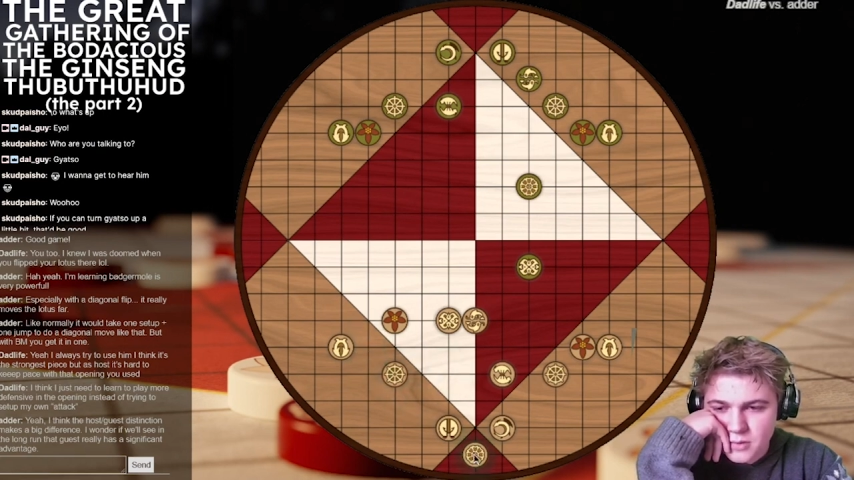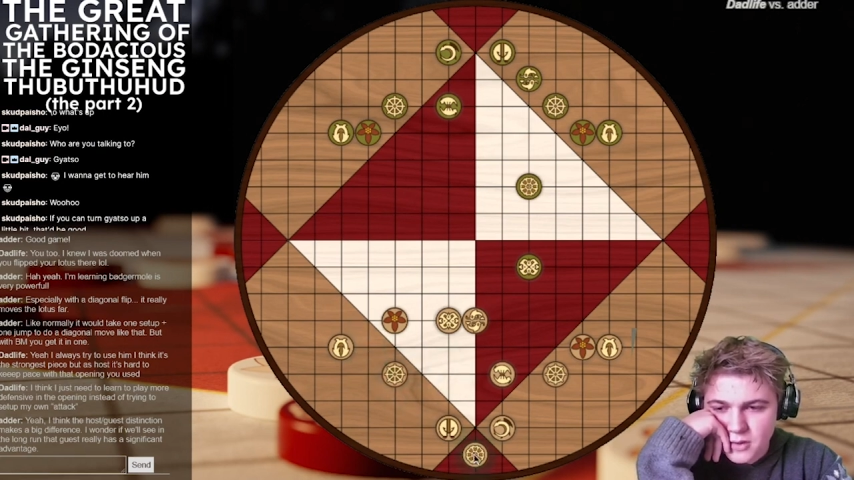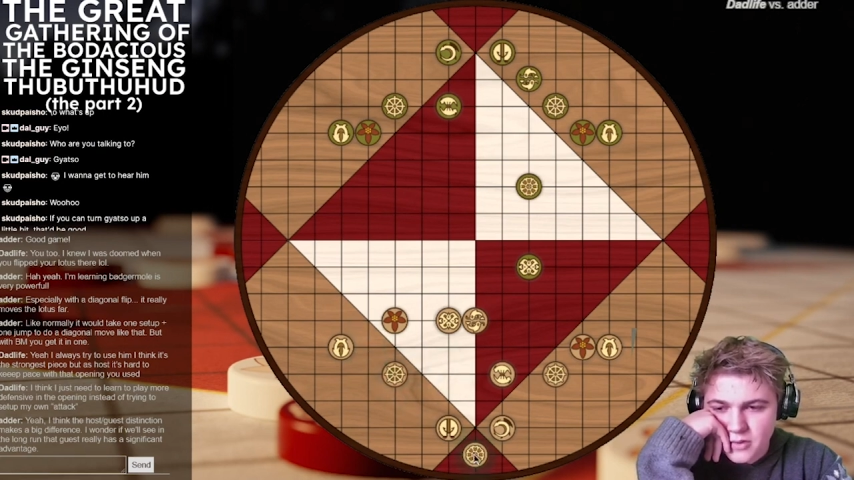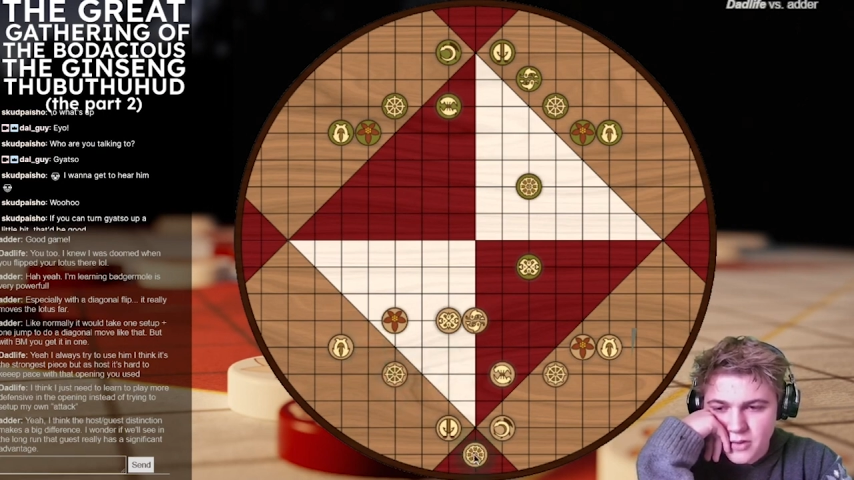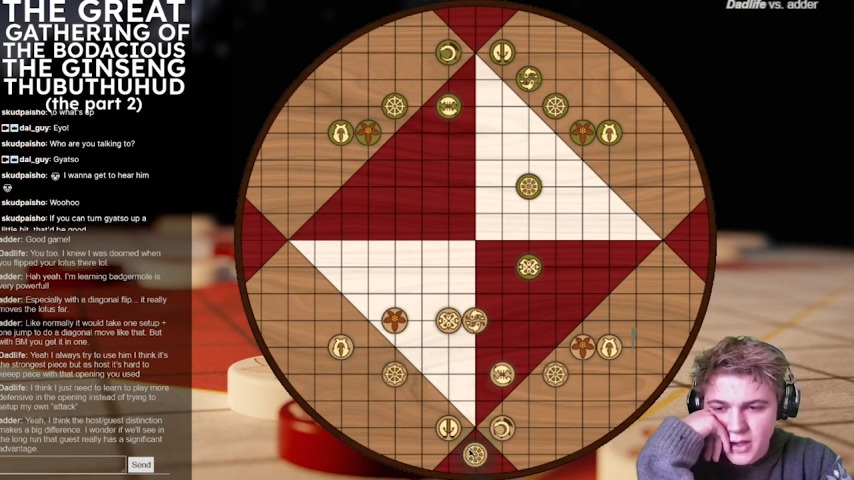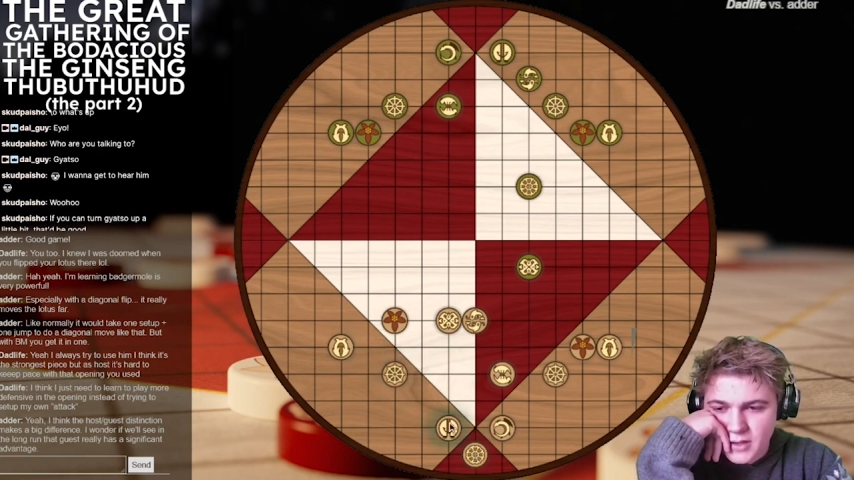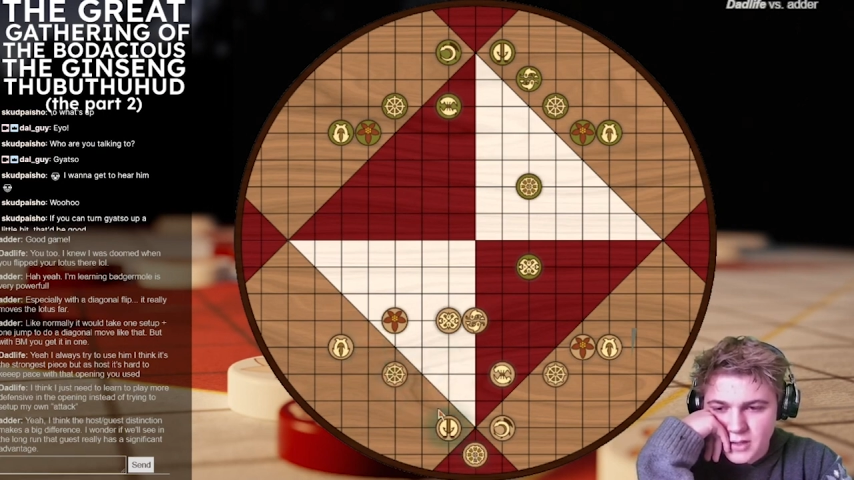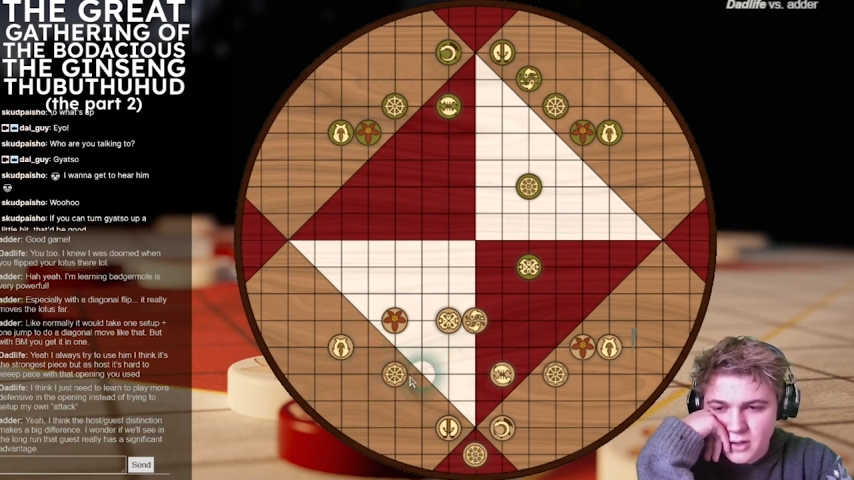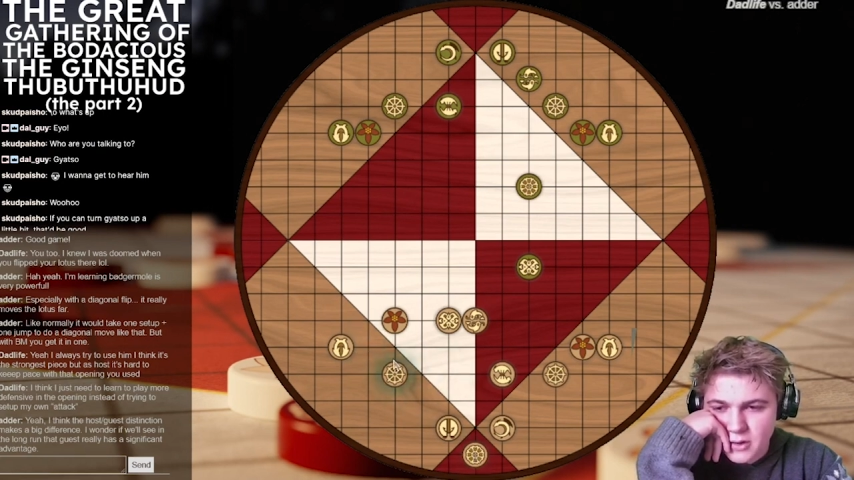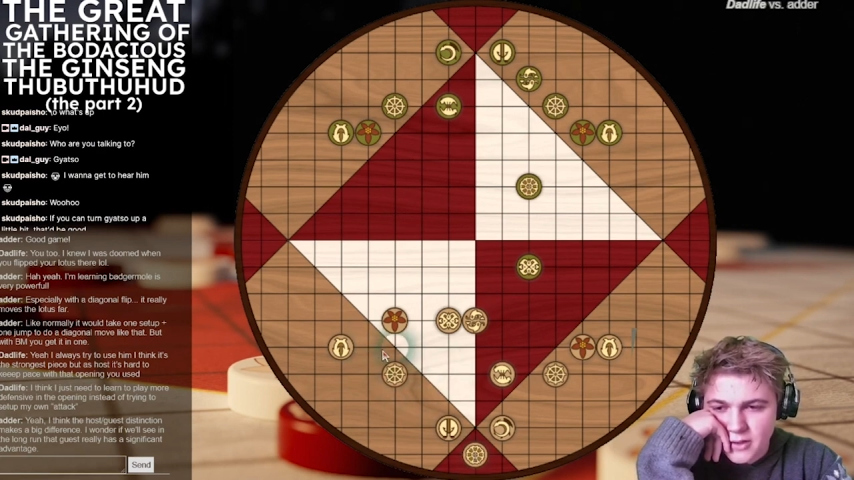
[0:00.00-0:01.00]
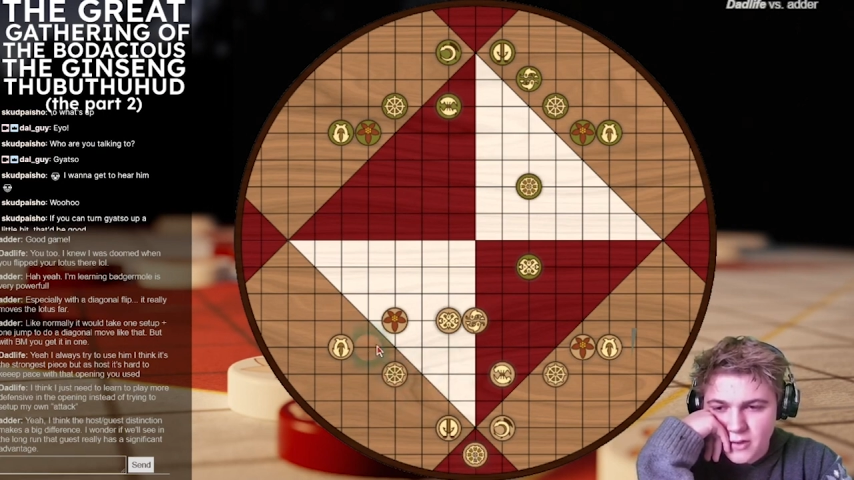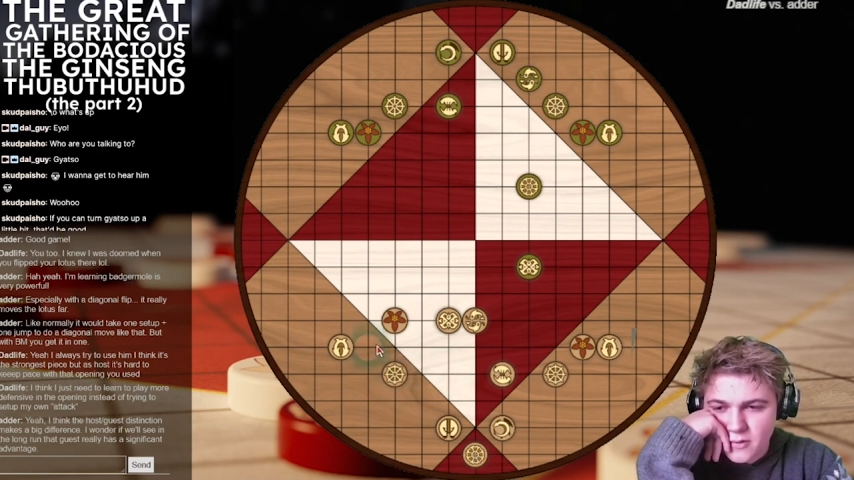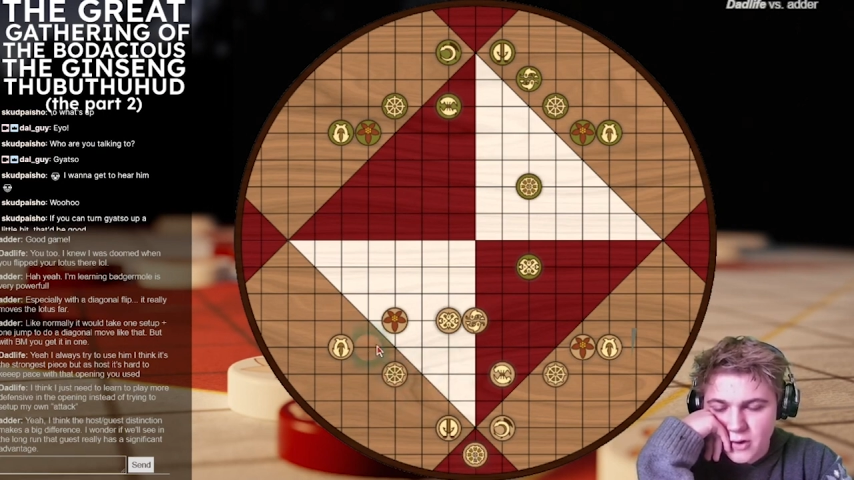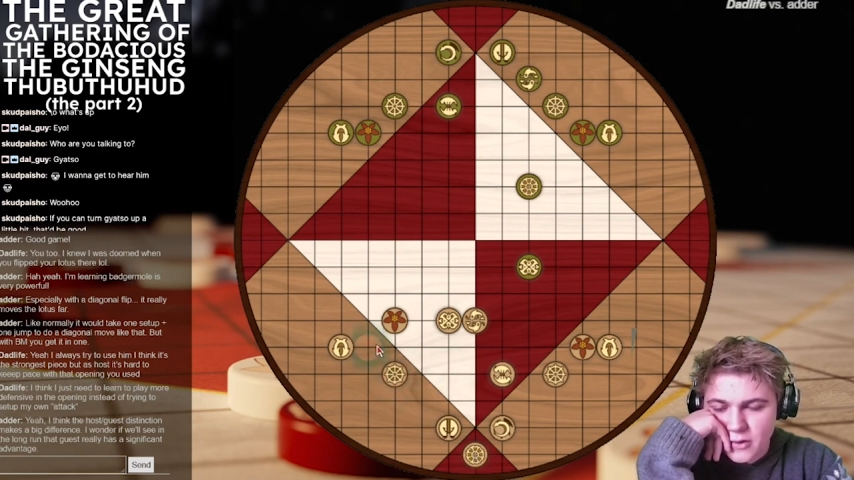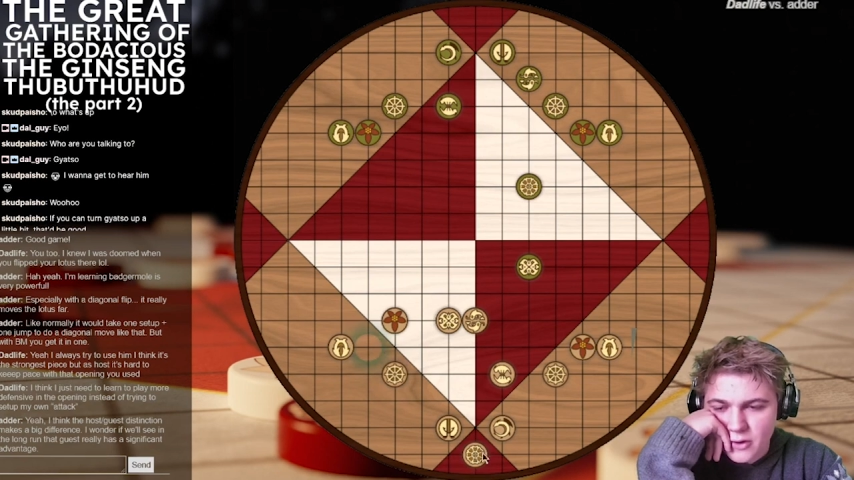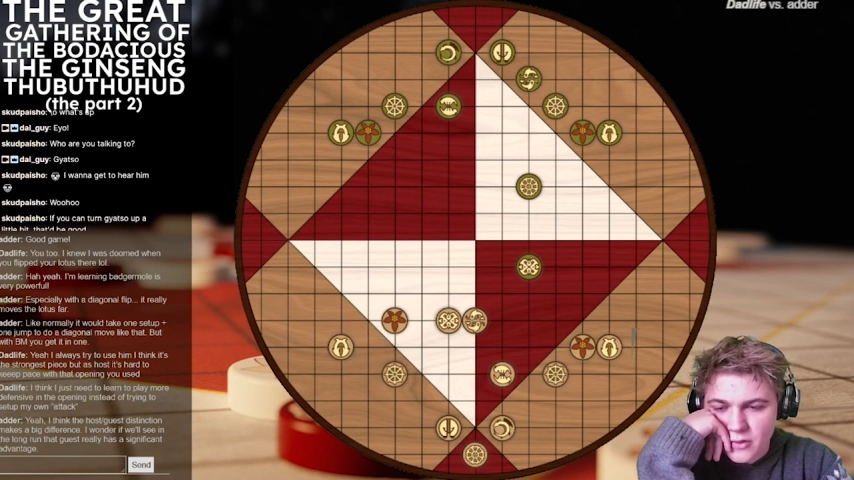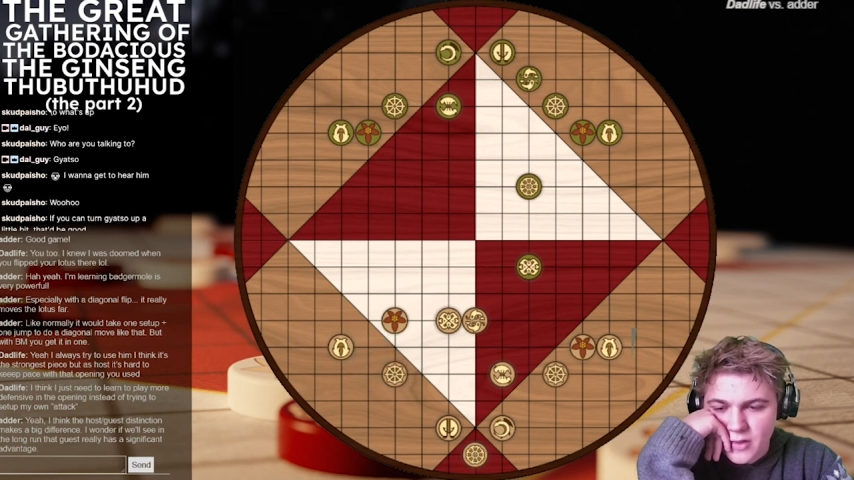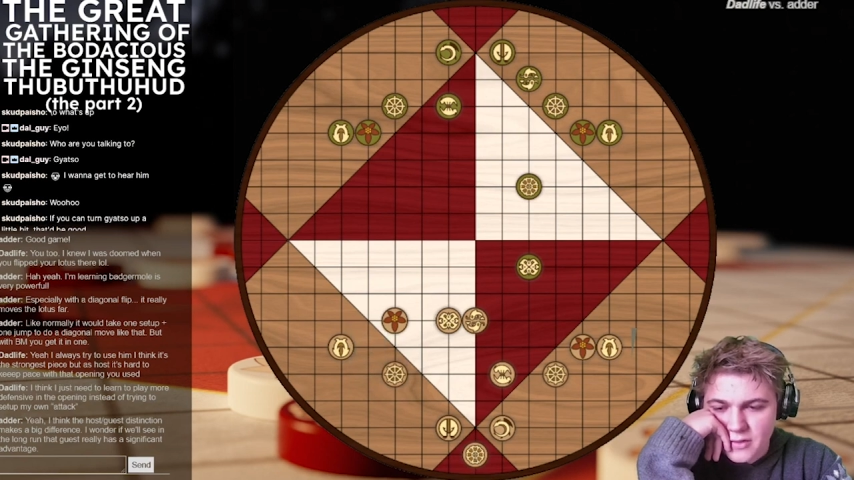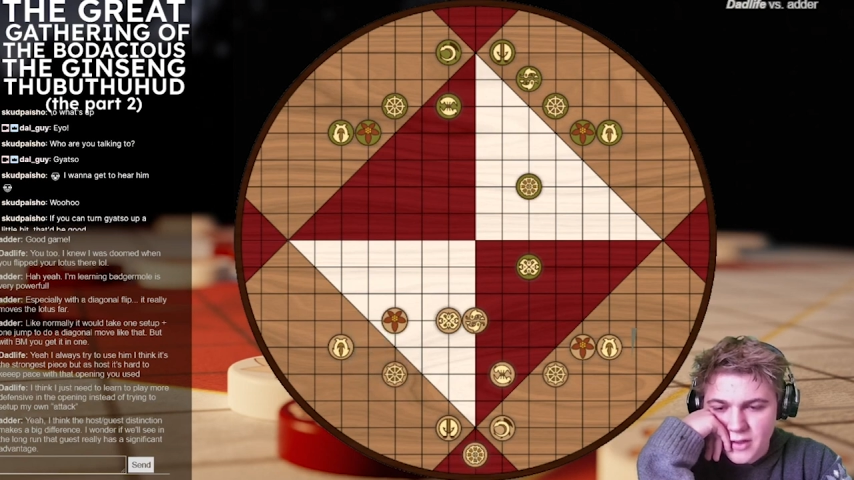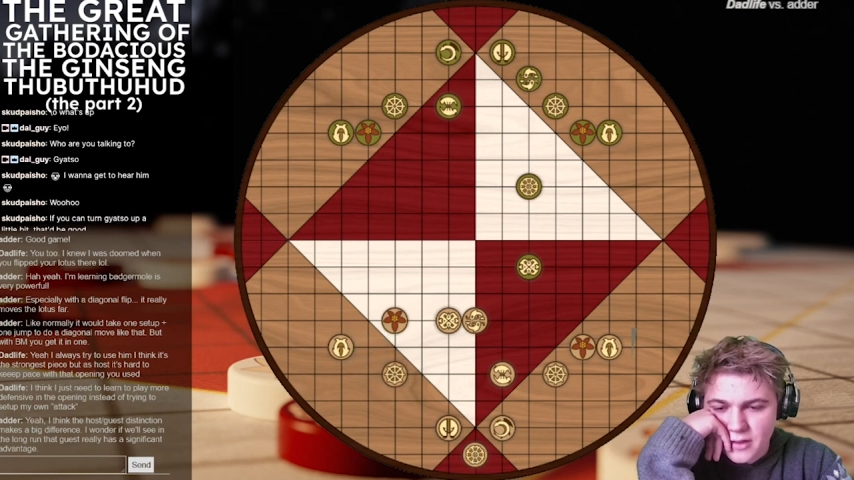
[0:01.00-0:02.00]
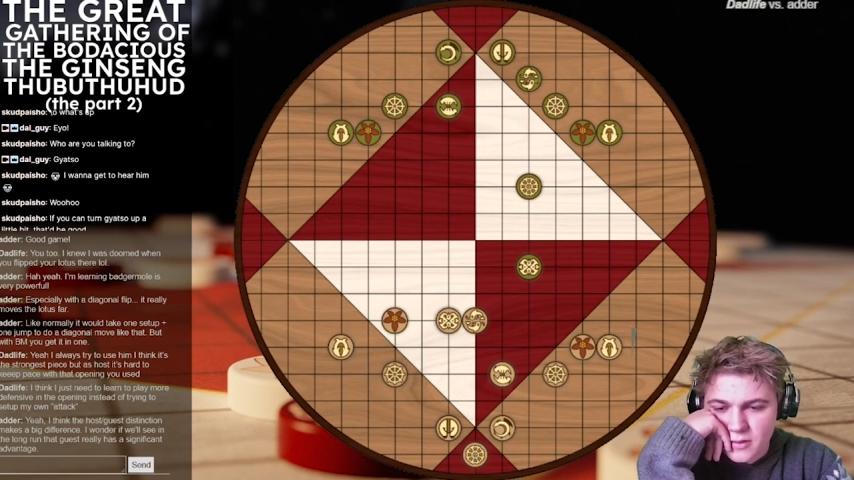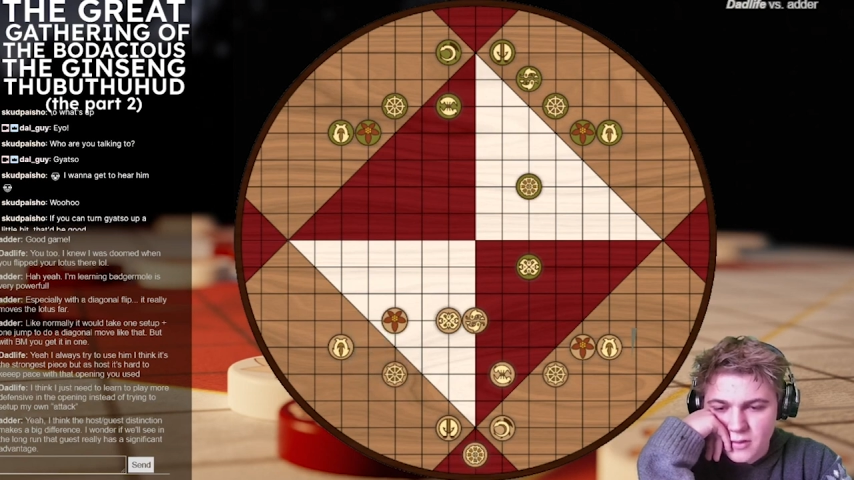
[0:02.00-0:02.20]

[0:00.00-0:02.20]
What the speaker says: put that Lotus out farther on that side,